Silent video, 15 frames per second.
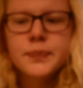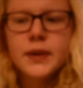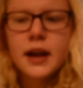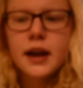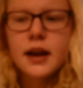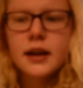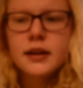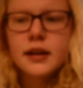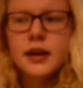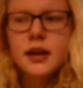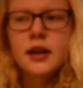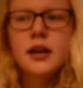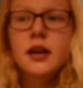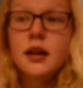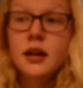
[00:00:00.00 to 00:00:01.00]
And
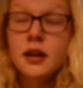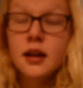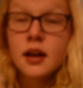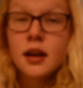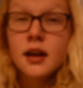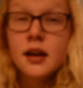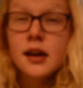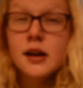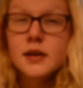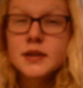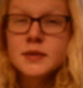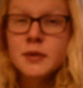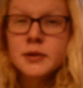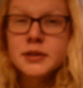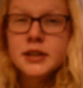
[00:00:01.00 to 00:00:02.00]
it was
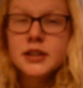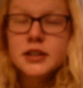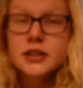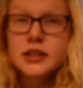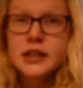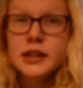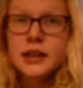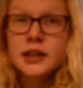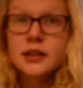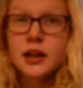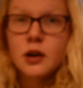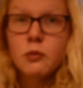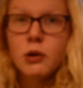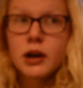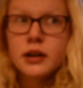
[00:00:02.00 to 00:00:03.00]
mostly just singing
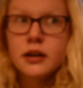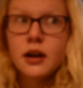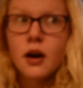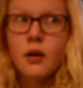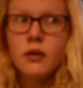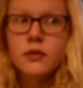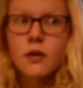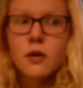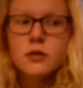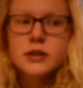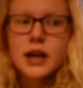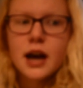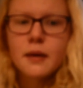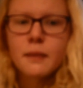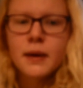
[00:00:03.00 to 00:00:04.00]
like one note the whole
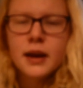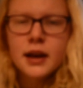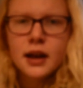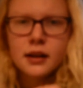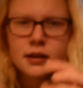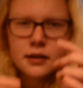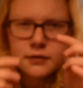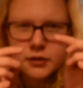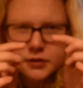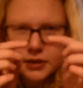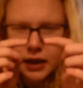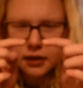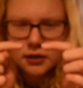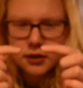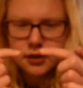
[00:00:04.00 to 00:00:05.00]
time. And if there was
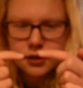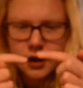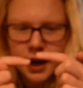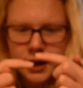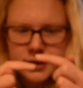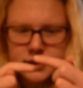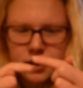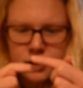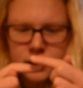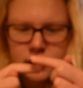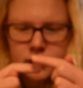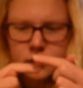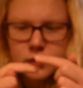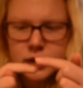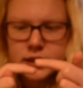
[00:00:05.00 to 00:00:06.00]
like little lines
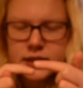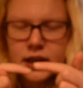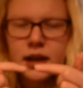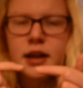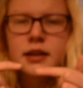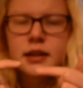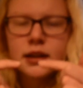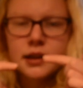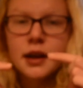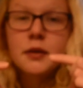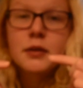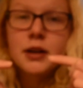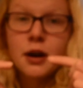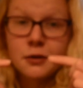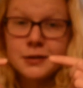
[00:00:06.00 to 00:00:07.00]
underneath the words, then they
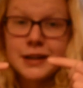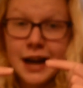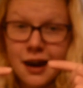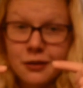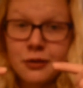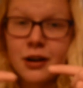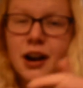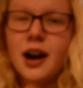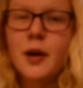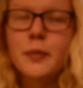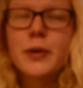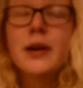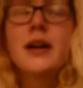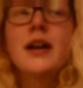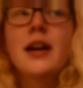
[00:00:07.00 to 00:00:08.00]
would go down or up.
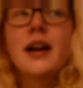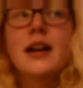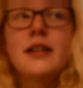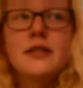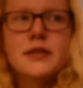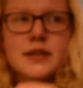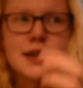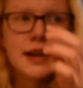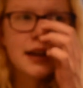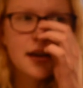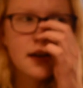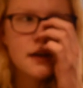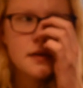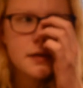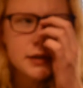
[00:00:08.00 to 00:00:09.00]
And it was like,
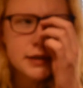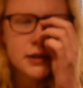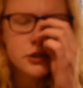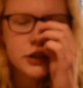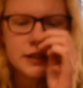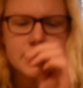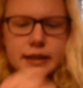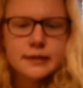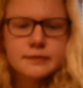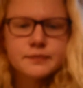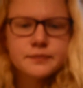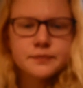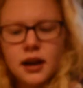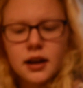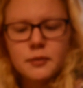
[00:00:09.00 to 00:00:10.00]
it was interesting.
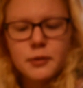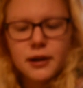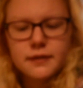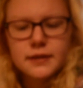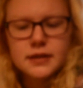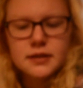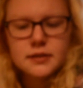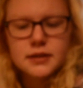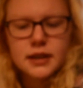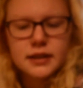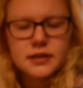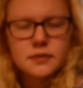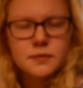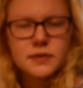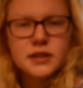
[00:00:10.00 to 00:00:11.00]
And at breakfast there was like
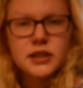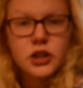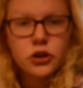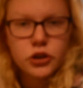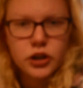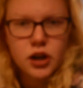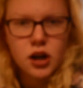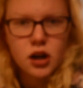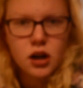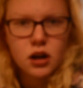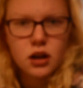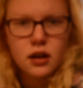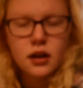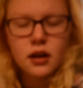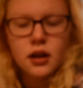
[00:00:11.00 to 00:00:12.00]
some cereal
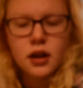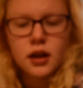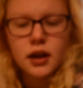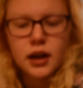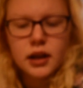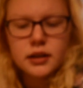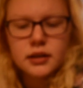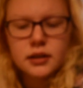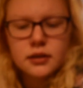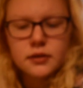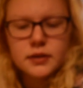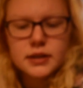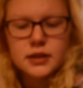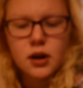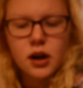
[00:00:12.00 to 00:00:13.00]
and there
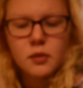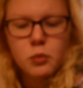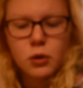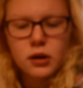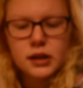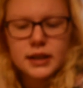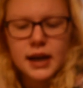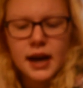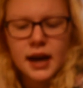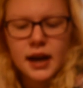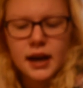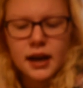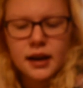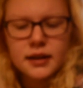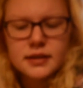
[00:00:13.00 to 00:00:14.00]
was hard boiled
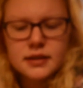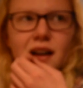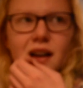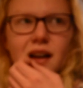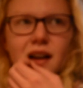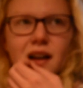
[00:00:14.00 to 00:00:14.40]
eggs.